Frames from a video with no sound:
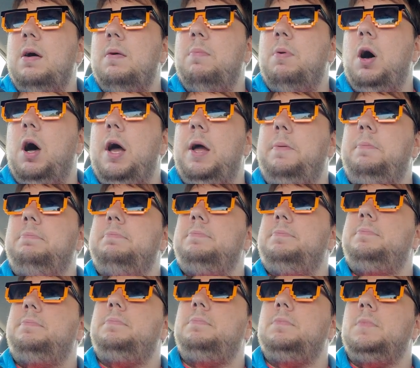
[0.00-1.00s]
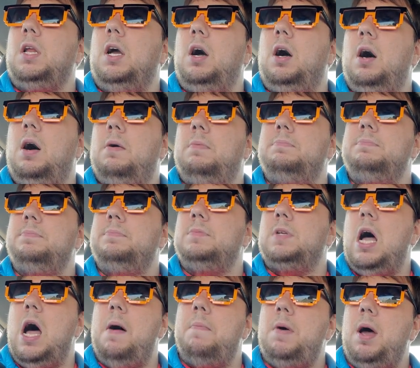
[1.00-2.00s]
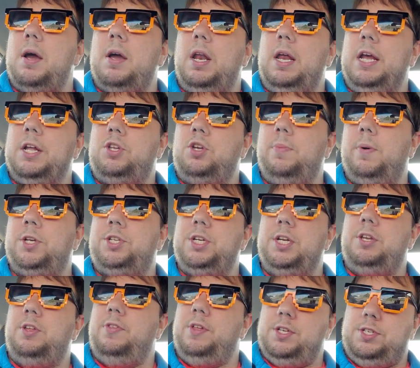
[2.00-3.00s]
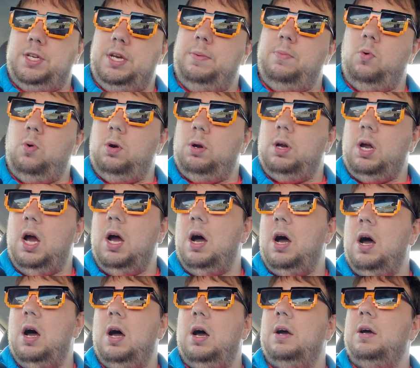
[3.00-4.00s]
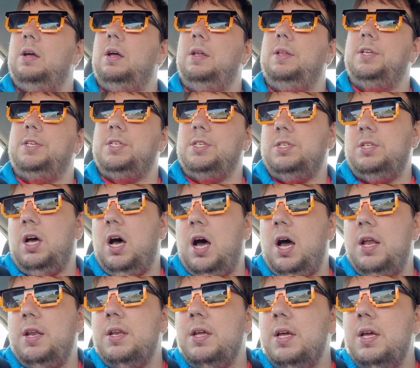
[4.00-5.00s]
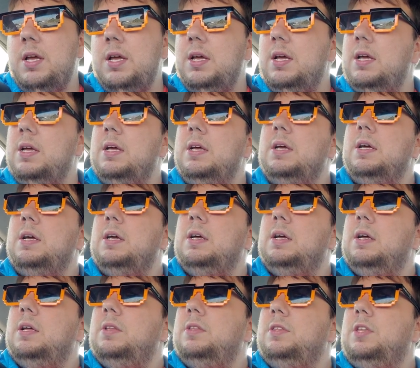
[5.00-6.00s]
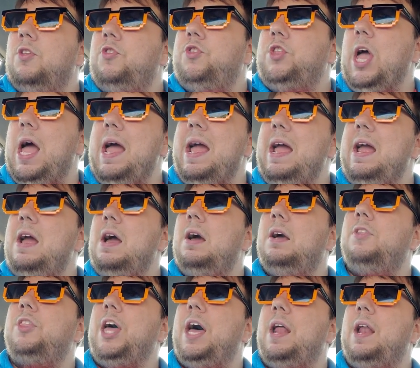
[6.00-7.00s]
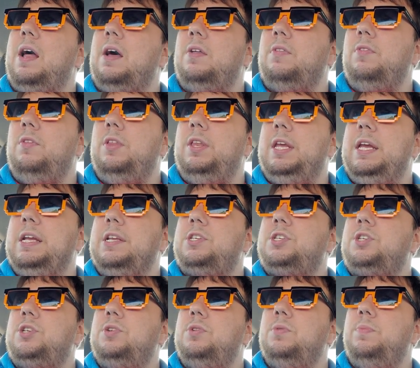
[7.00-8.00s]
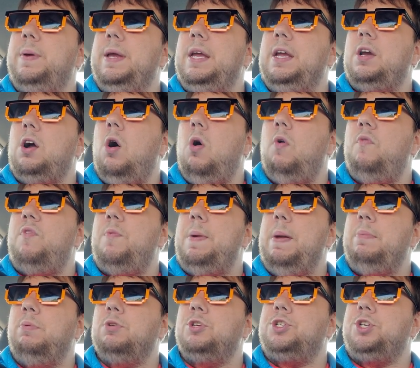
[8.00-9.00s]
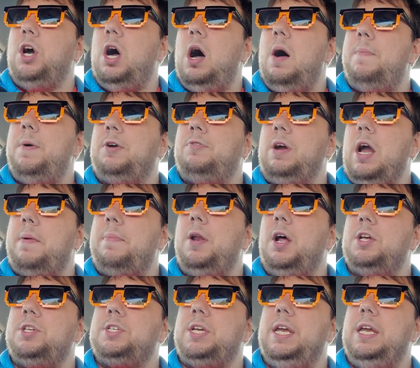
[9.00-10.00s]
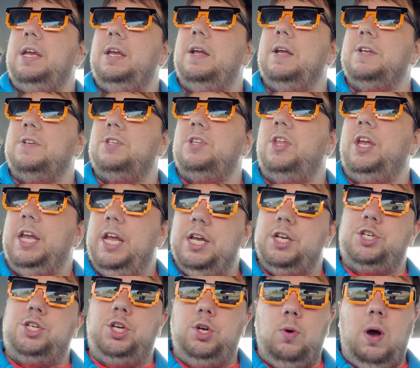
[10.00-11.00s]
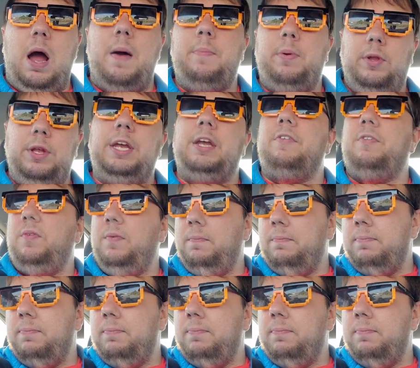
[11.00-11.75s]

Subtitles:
But I'm not going to get too much into this anymore. This is not the day that needs to be calling for people's job, but Greg Minowski is the issue, I believe.